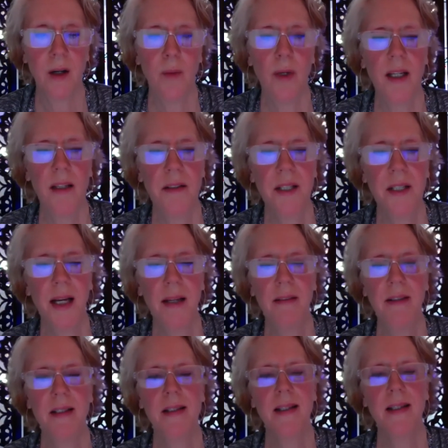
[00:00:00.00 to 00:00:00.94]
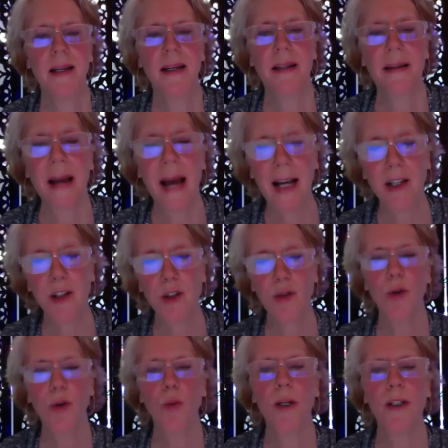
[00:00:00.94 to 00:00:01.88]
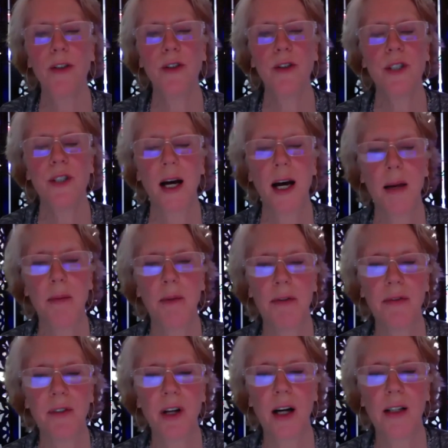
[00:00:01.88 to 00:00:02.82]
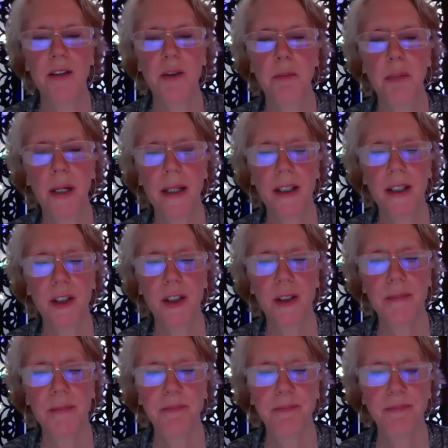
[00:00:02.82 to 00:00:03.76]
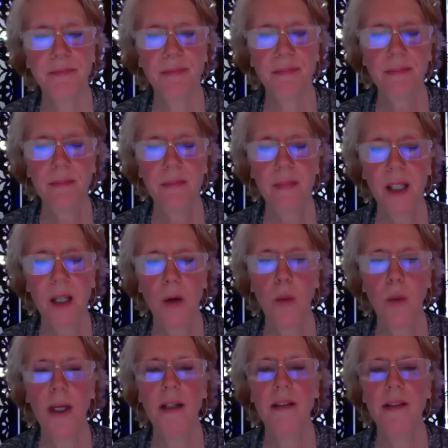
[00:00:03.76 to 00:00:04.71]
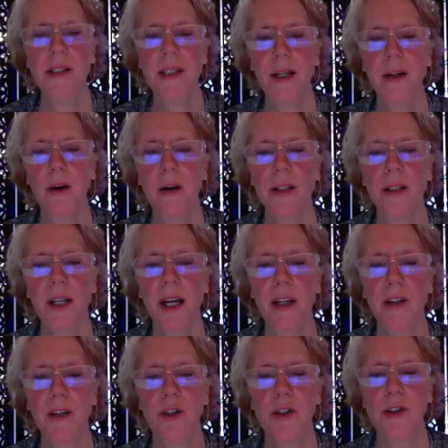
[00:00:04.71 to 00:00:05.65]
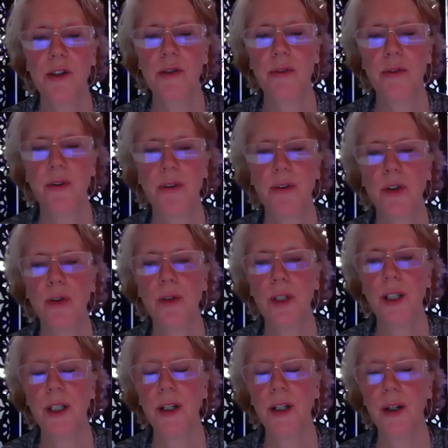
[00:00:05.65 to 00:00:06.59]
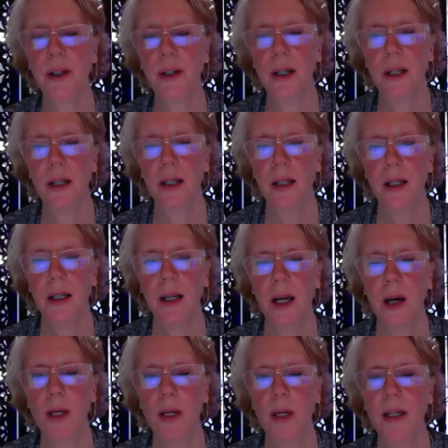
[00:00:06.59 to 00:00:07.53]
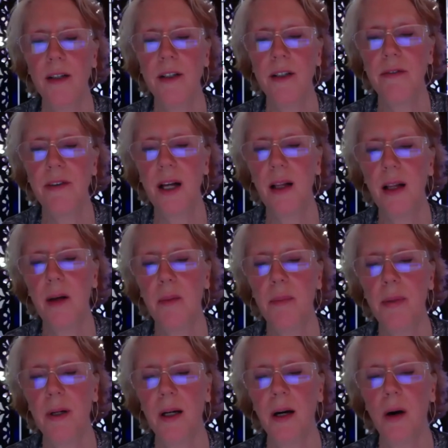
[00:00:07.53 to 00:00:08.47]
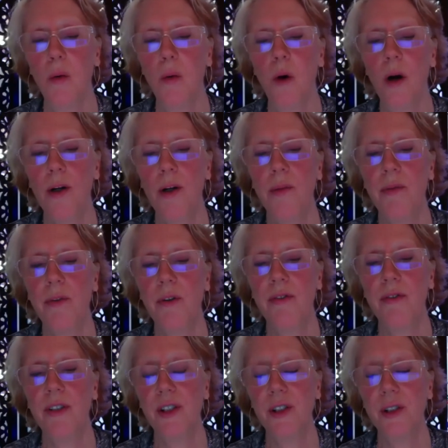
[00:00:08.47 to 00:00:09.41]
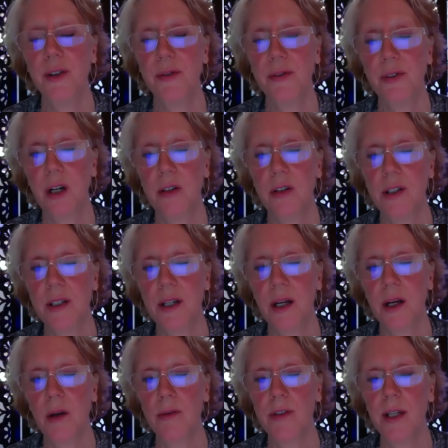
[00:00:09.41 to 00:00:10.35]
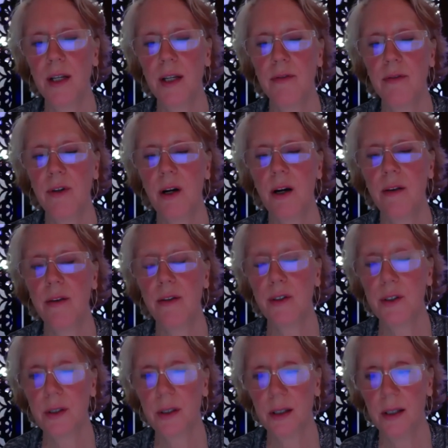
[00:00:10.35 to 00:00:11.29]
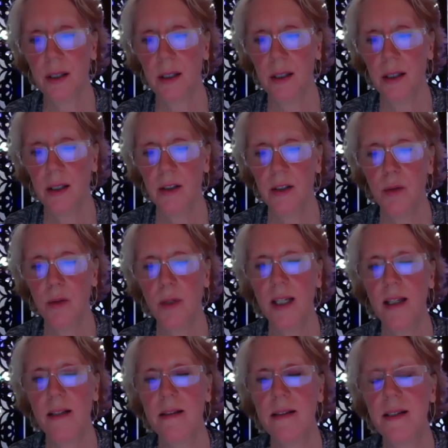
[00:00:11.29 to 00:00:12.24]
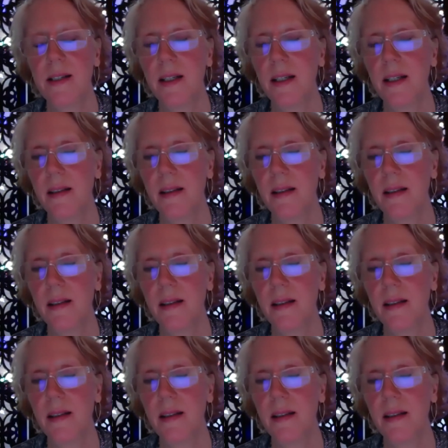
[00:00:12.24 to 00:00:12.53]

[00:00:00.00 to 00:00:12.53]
We can take this natural winter time of contemplation. We can set our intentions for the new year, and we can develop a wonderful vision for ourselves and for others, so we can see